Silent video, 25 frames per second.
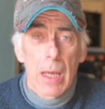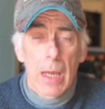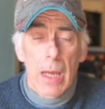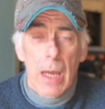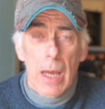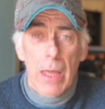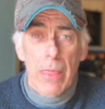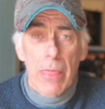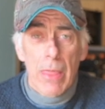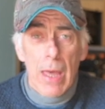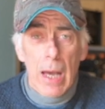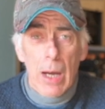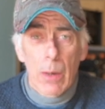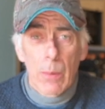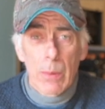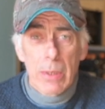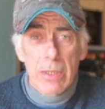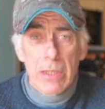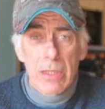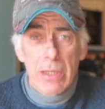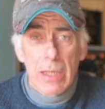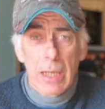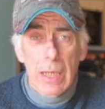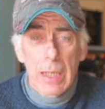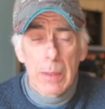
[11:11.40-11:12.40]
And now
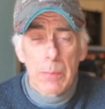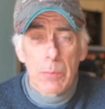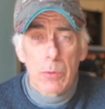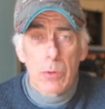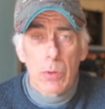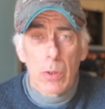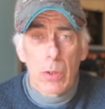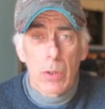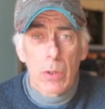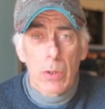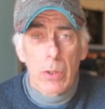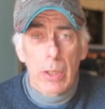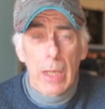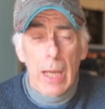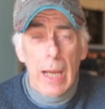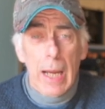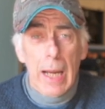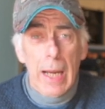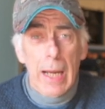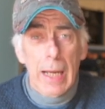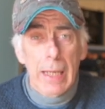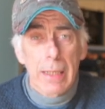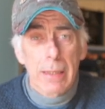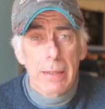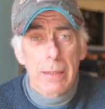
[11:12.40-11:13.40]
it's time to look
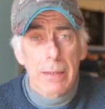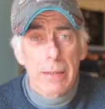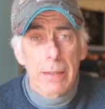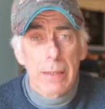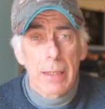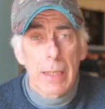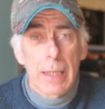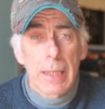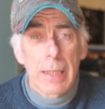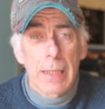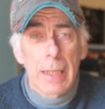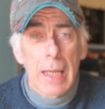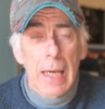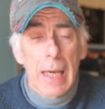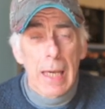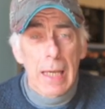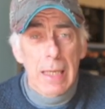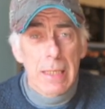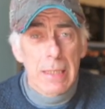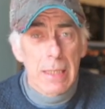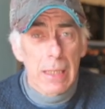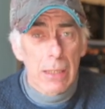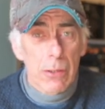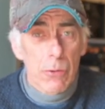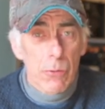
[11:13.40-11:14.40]
at an
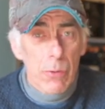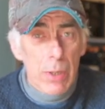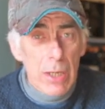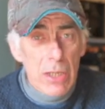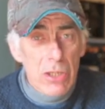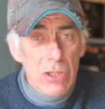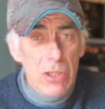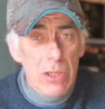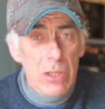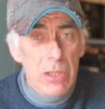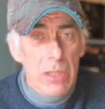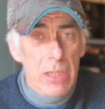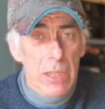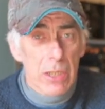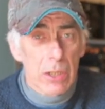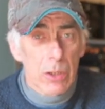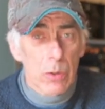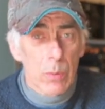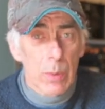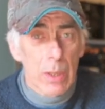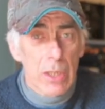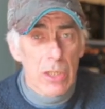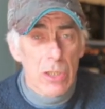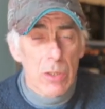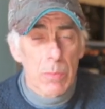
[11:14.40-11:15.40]
acceleration
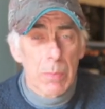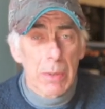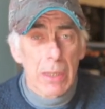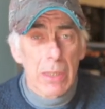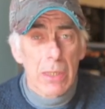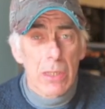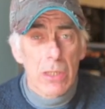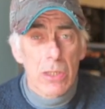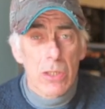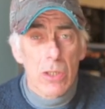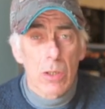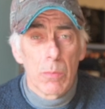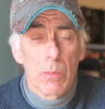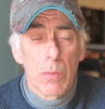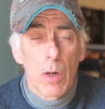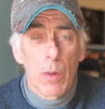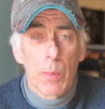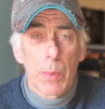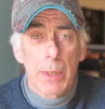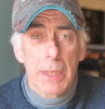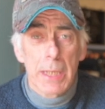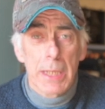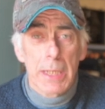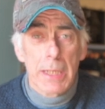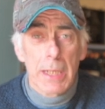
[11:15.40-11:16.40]
situation because some
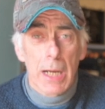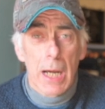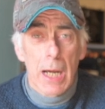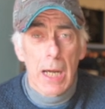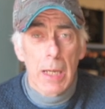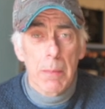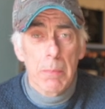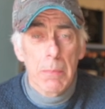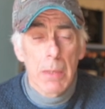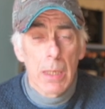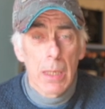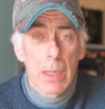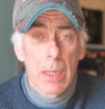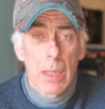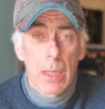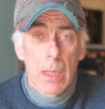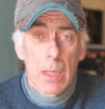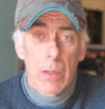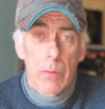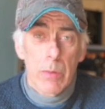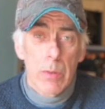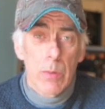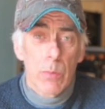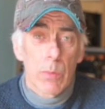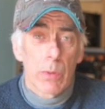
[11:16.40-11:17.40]
moment in time
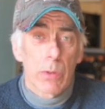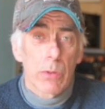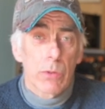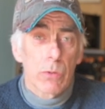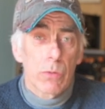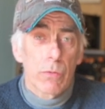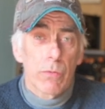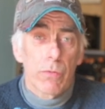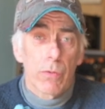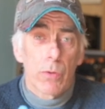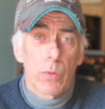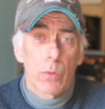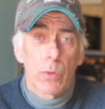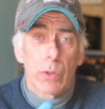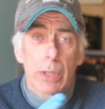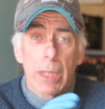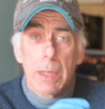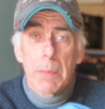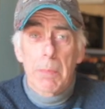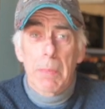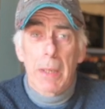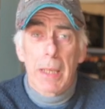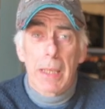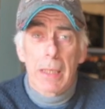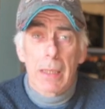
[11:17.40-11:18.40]
we want to floor
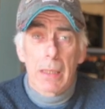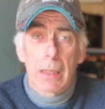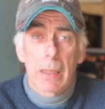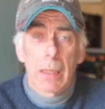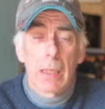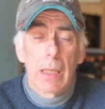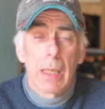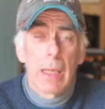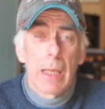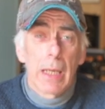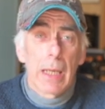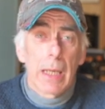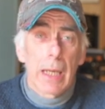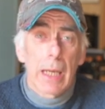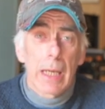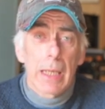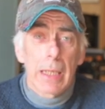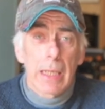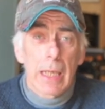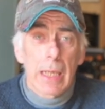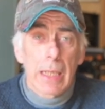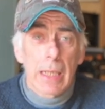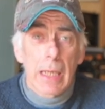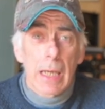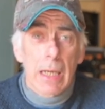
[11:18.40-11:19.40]
that pedal and
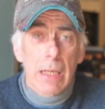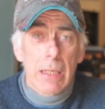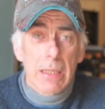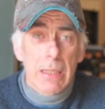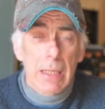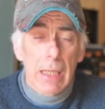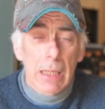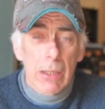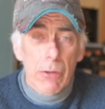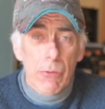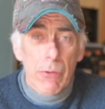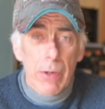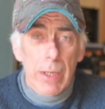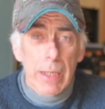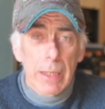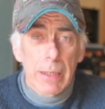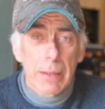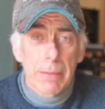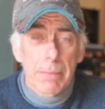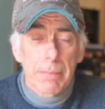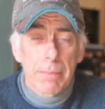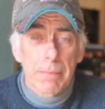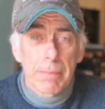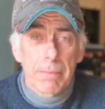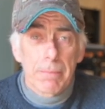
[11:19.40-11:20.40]
then accelerate.
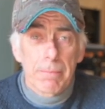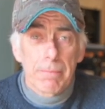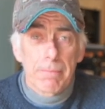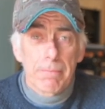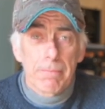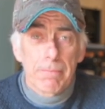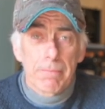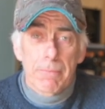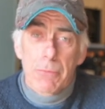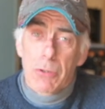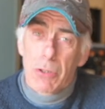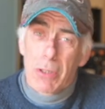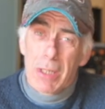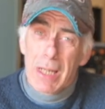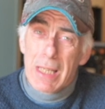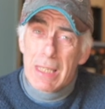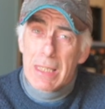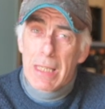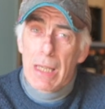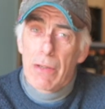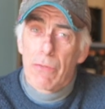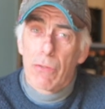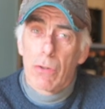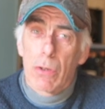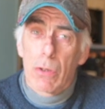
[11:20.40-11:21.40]
So let's
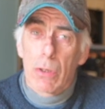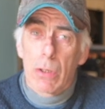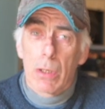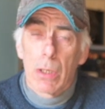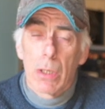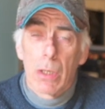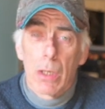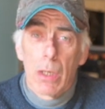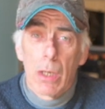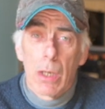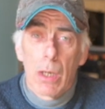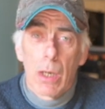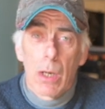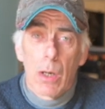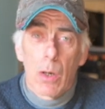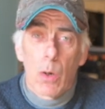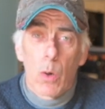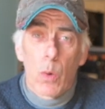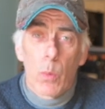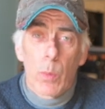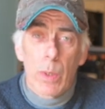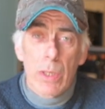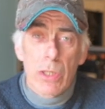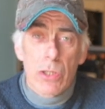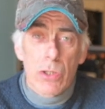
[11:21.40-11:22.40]
have a look
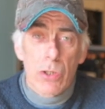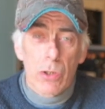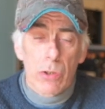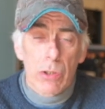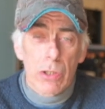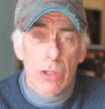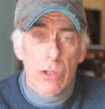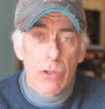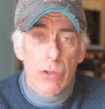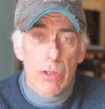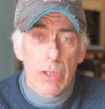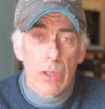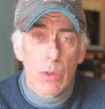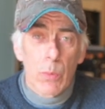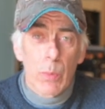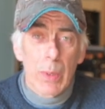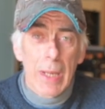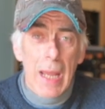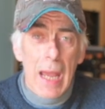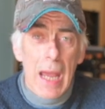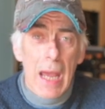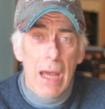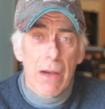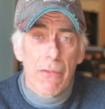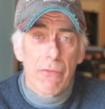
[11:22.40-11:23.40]
on what circuitry we
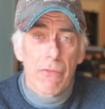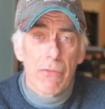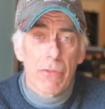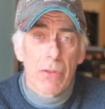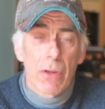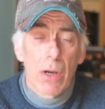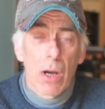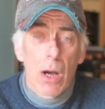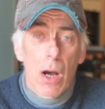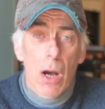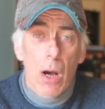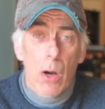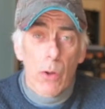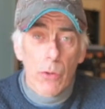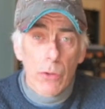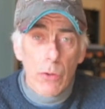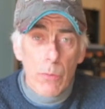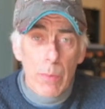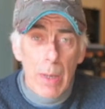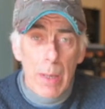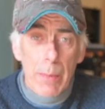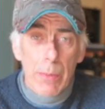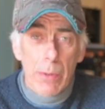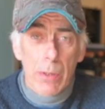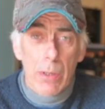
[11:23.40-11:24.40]
have on the
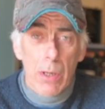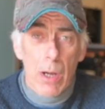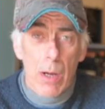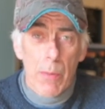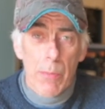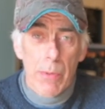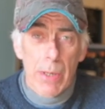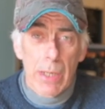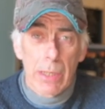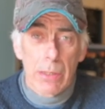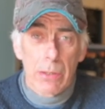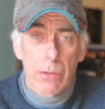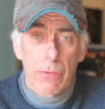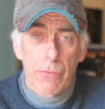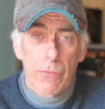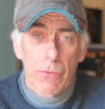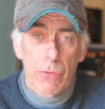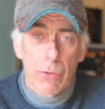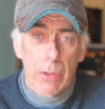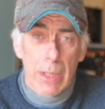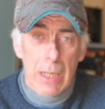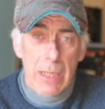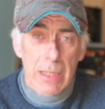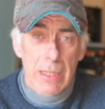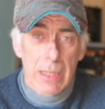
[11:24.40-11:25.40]
Weber carburetor
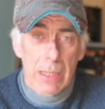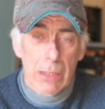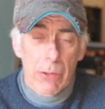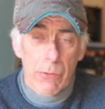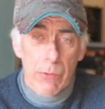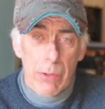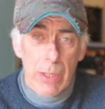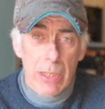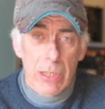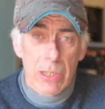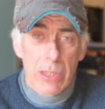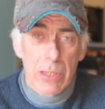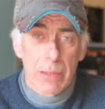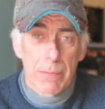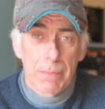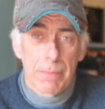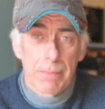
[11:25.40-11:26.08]
for acceleration.